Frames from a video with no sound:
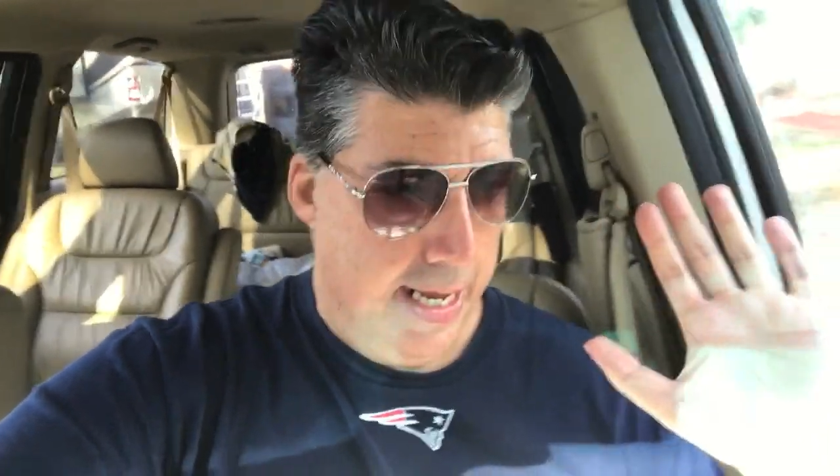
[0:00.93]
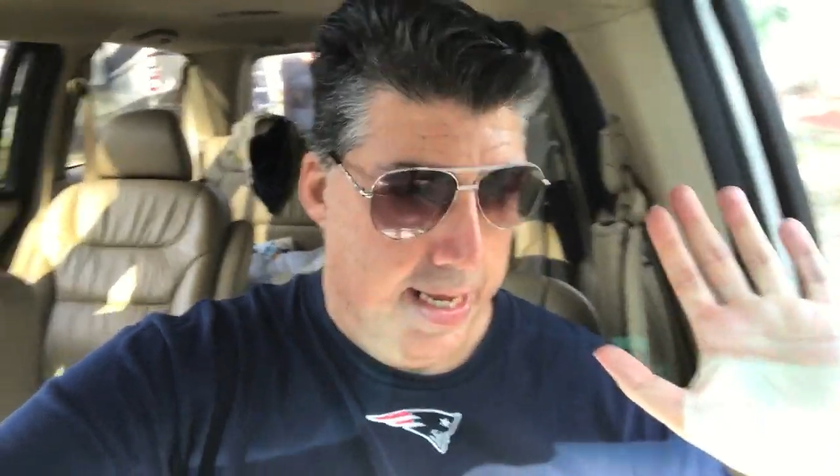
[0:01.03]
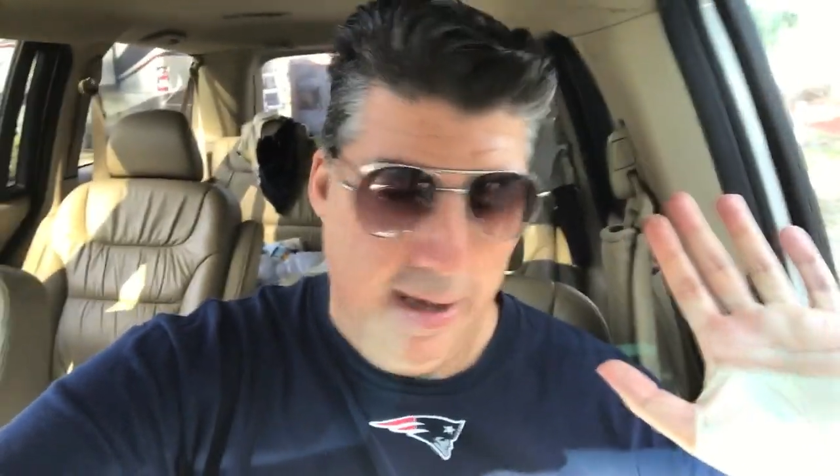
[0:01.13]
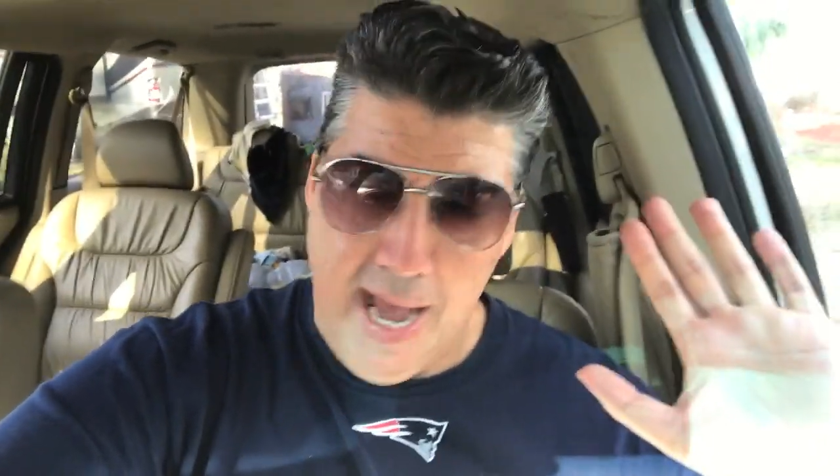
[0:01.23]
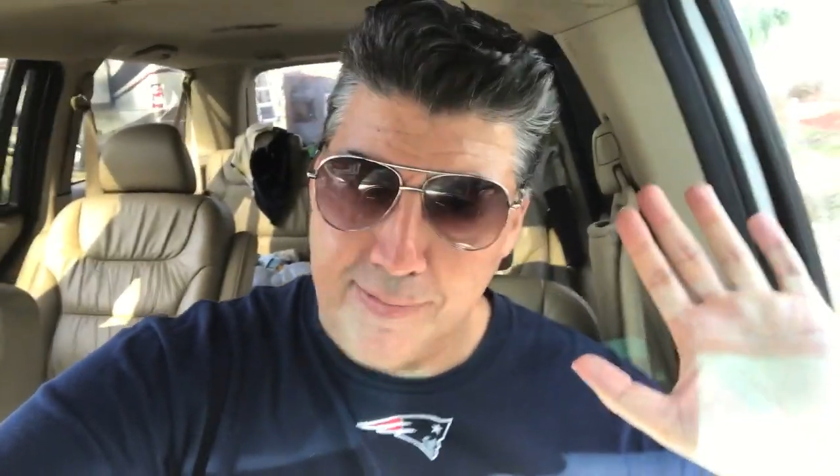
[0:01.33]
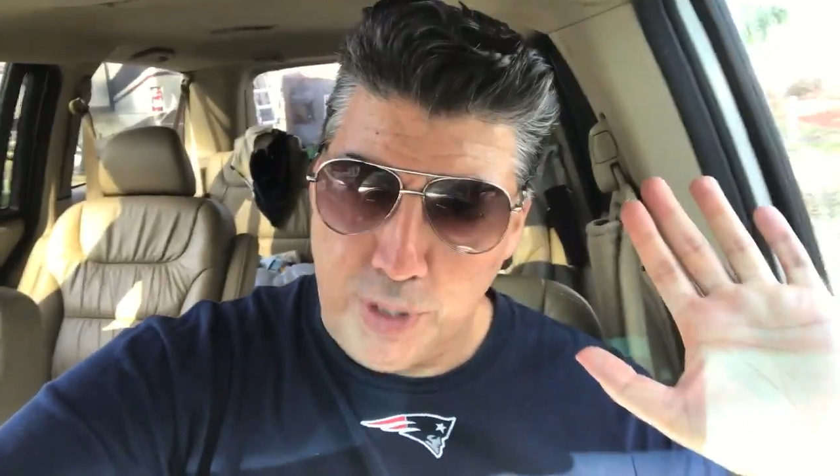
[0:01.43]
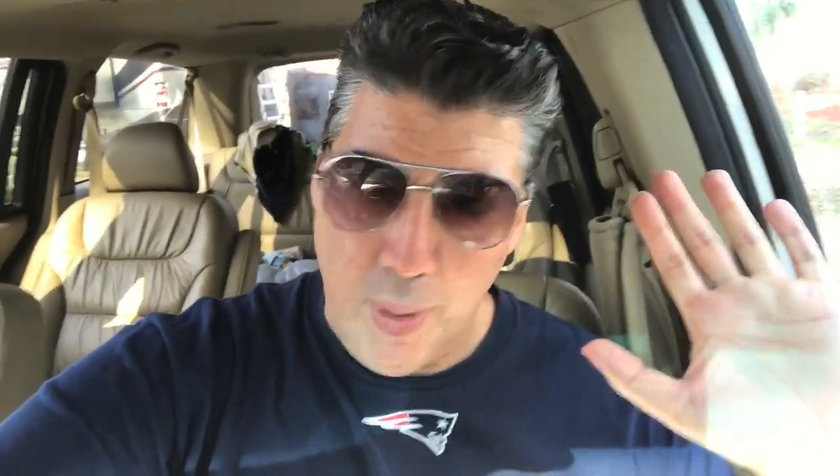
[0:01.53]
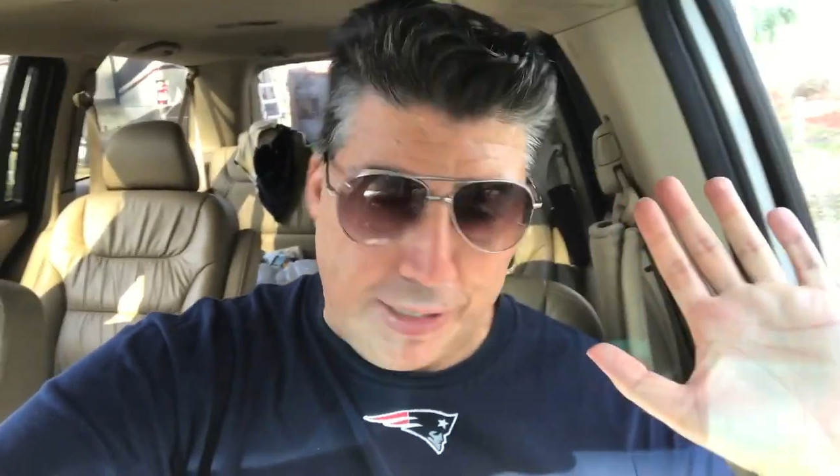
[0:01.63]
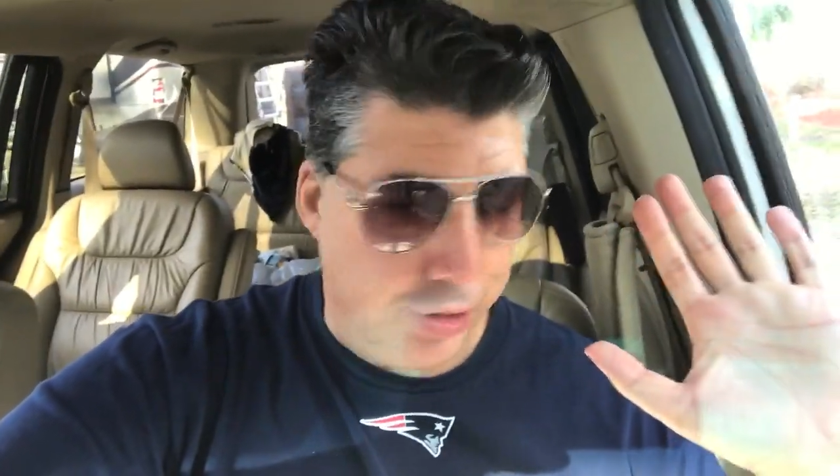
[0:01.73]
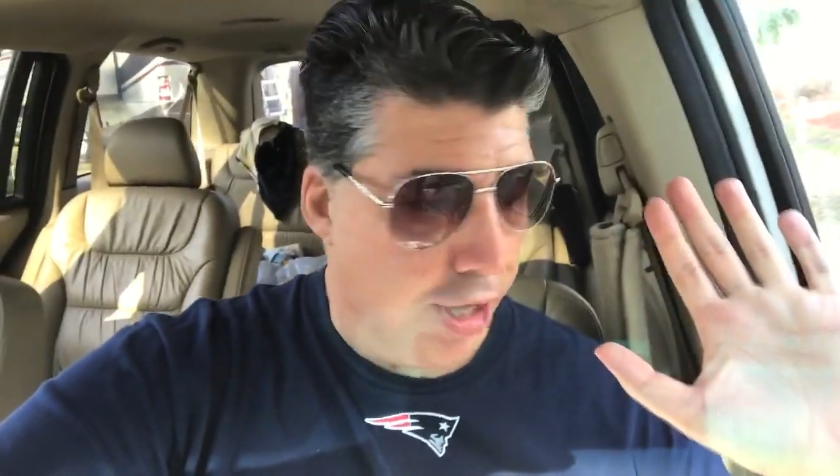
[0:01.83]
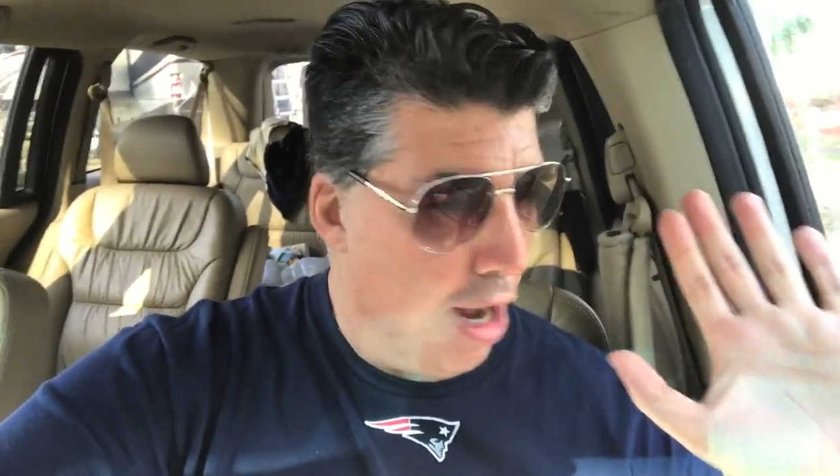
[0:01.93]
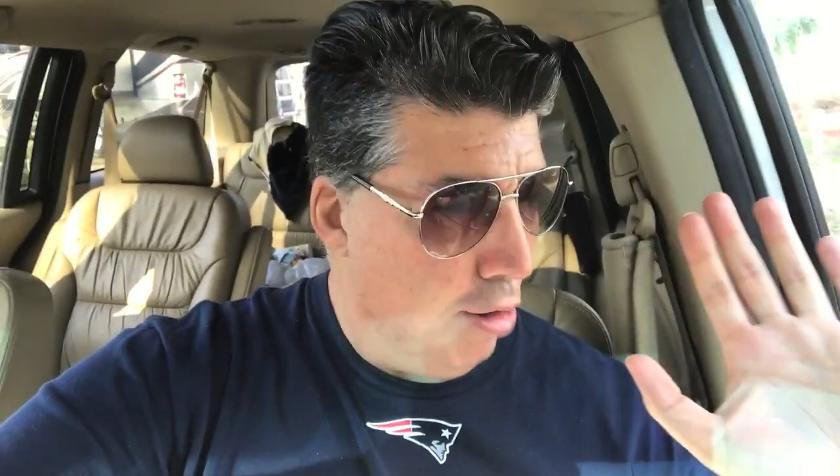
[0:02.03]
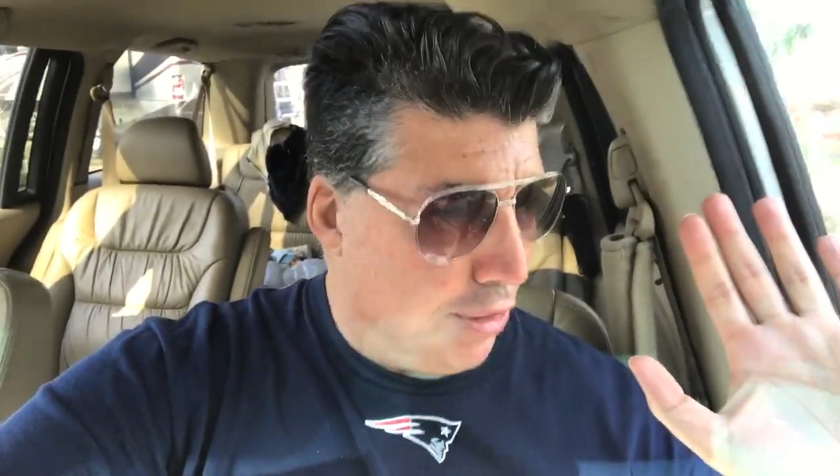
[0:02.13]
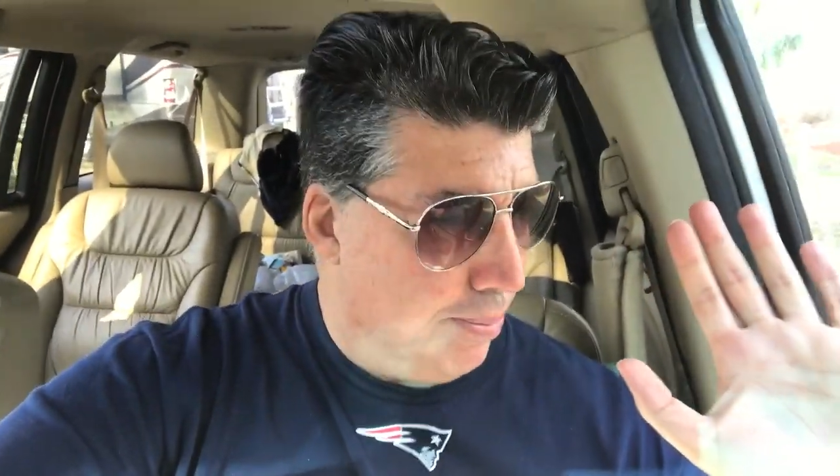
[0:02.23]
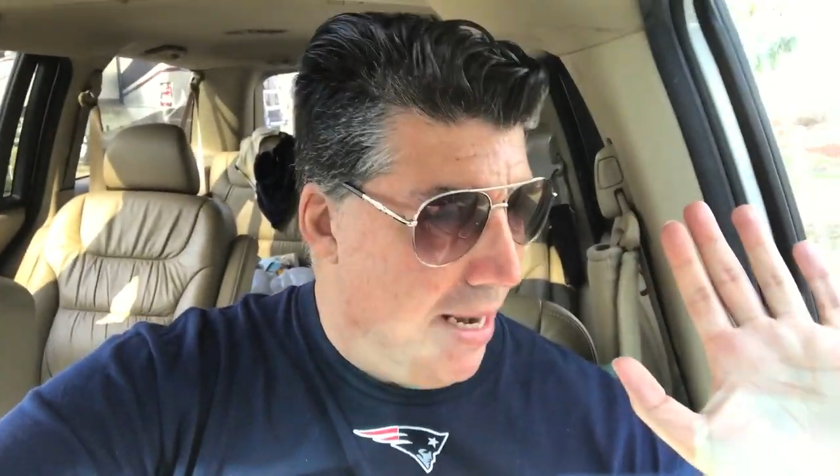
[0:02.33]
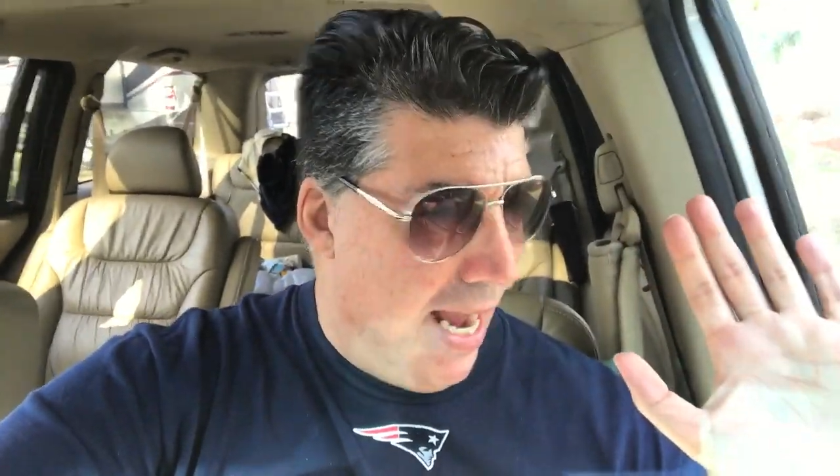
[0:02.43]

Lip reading: You'll have to excuse me.